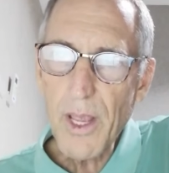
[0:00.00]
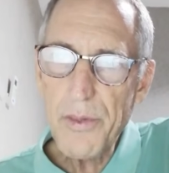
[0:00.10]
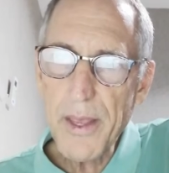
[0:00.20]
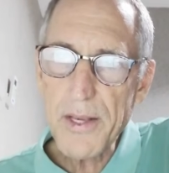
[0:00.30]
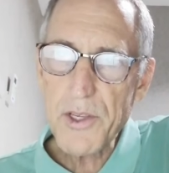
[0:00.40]

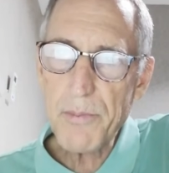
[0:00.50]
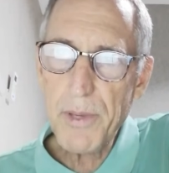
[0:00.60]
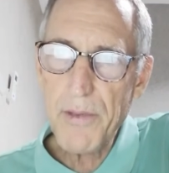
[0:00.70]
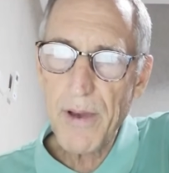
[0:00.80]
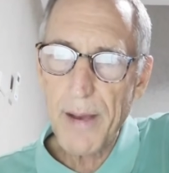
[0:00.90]
the
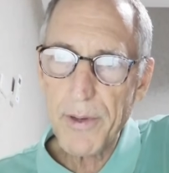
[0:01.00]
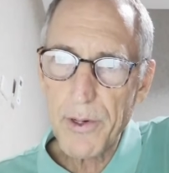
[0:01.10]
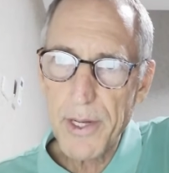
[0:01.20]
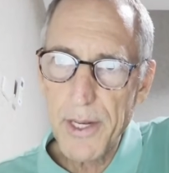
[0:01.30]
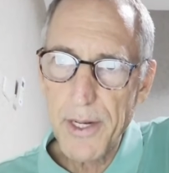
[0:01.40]
S&P
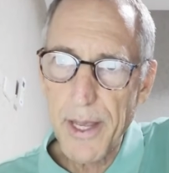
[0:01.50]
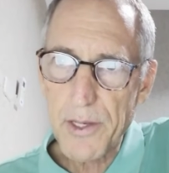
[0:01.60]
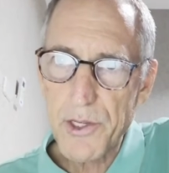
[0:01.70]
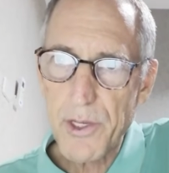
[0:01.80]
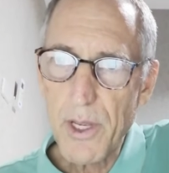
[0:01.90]
500
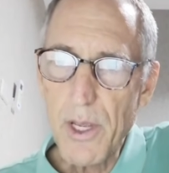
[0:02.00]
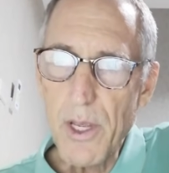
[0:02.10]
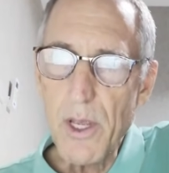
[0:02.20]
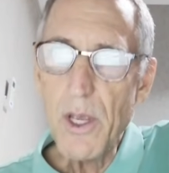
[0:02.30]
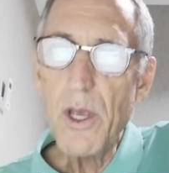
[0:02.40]
index
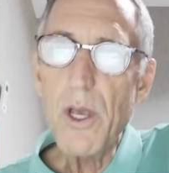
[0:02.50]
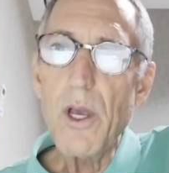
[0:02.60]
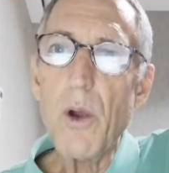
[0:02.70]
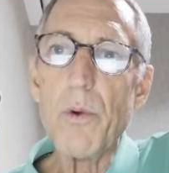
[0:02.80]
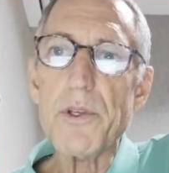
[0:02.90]

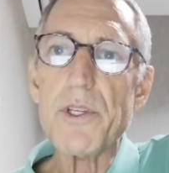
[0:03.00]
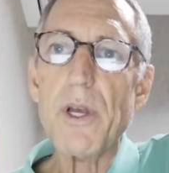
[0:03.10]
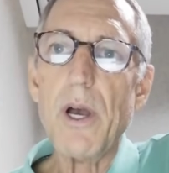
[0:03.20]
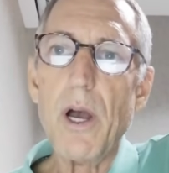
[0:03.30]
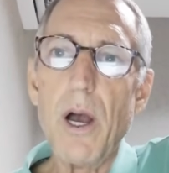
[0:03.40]
was
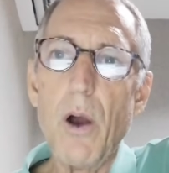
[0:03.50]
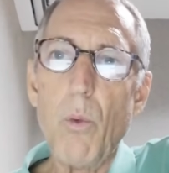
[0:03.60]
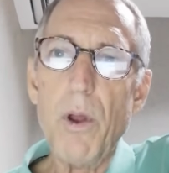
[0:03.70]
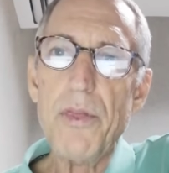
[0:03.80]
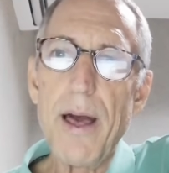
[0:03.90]

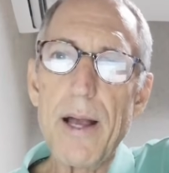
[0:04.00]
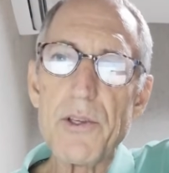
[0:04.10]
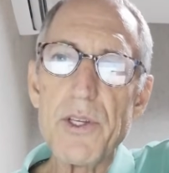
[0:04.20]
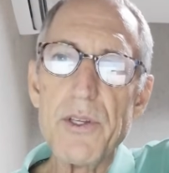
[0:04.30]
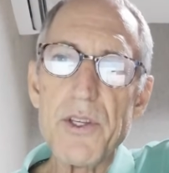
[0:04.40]

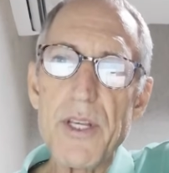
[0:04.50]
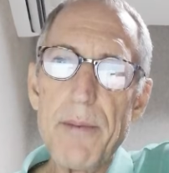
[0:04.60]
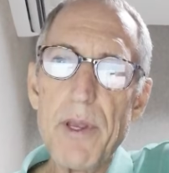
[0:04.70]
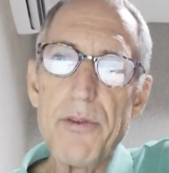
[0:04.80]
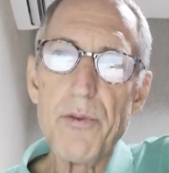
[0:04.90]

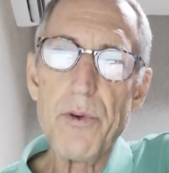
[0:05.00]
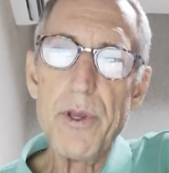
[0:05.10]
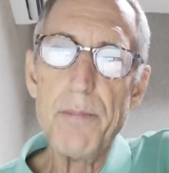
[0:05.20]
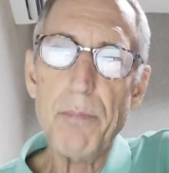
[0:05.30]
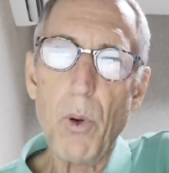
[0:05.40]

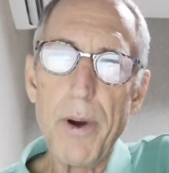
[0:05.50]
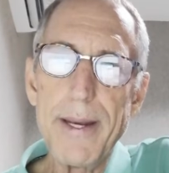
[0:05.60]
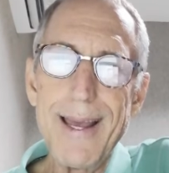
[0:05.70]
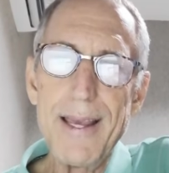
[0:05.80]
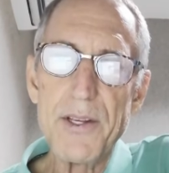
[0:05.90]

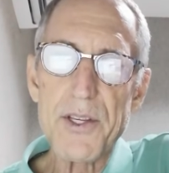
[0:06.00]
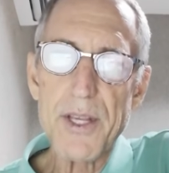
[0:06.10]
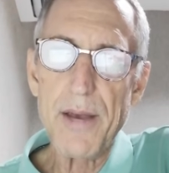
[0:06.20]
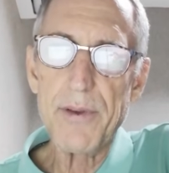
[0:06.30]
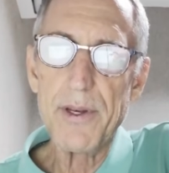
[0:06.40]

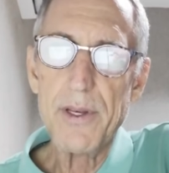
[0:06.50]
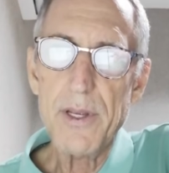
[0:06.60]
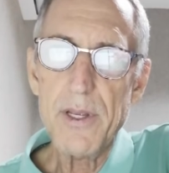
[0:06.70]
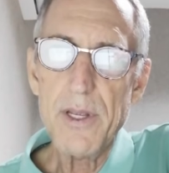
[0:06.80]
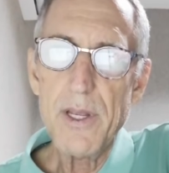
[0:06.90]
1,073.87.
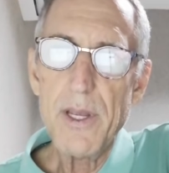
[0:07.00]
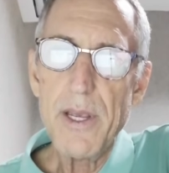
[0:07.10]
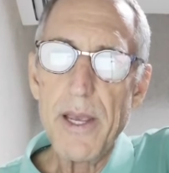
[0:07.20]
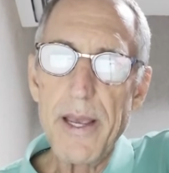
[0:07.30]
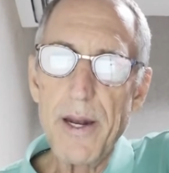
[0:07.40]

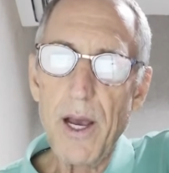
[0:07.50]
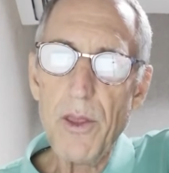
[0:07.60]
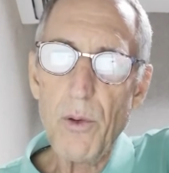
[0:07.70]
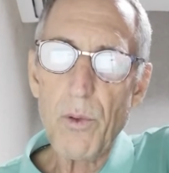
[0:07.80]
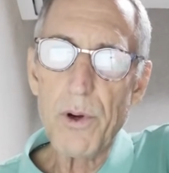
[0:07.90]
In
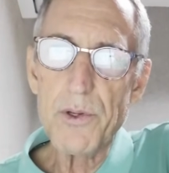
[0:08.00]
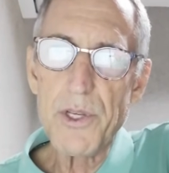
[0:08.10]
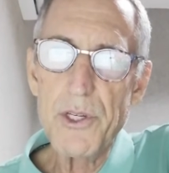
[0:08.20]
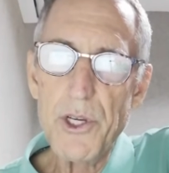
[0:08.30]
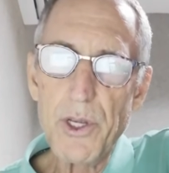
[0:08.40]
other words,
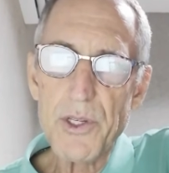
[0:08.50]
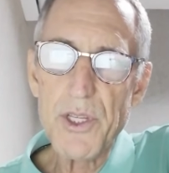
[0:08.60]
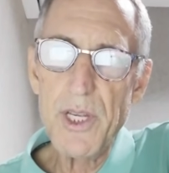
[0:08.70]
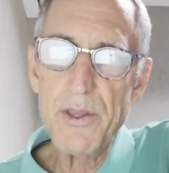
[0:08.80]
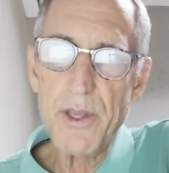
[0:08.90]
as you can
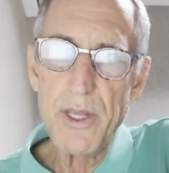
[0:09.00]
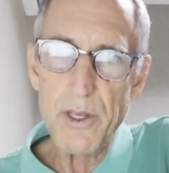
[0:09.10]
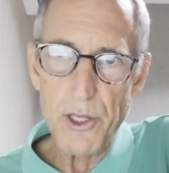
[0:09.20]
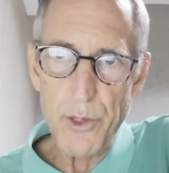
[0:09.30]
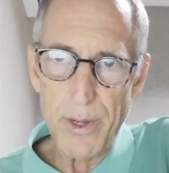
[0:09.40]
see, the
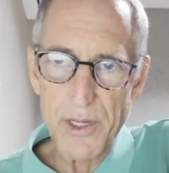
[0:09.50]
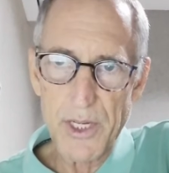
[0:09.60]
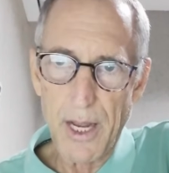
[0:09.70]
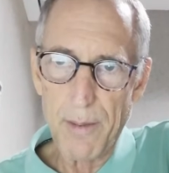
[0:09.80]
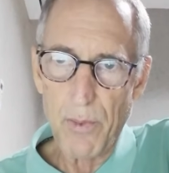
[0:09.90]
U.S.
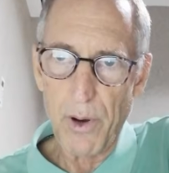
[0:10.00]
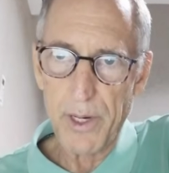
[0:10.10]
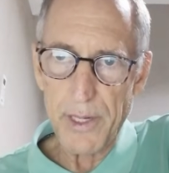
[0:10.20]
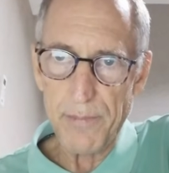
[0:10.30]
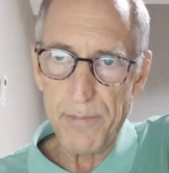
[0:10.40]
stock
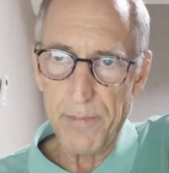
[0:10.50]
market